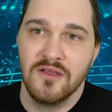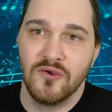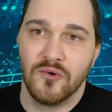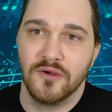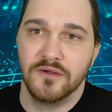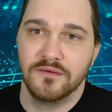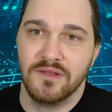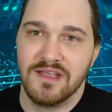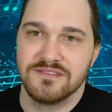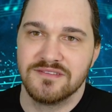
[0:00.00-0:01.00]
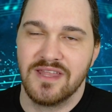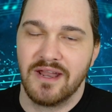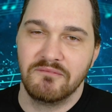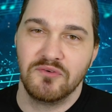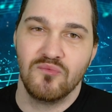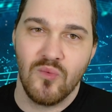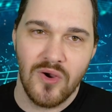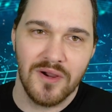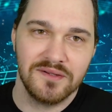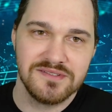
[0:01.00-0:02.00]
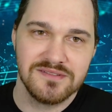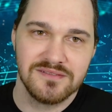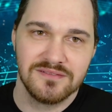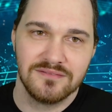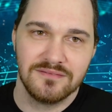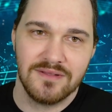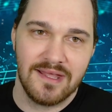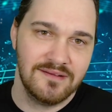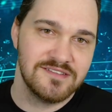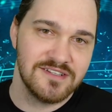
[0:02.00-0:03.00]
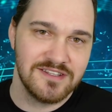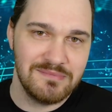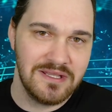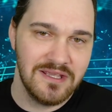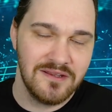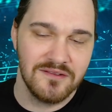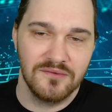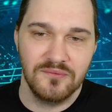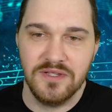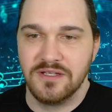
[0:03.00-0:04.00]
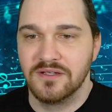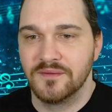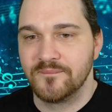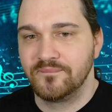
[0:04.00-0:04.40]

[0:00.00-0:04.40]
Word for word: or as that I would want, at least at the beginning of the week,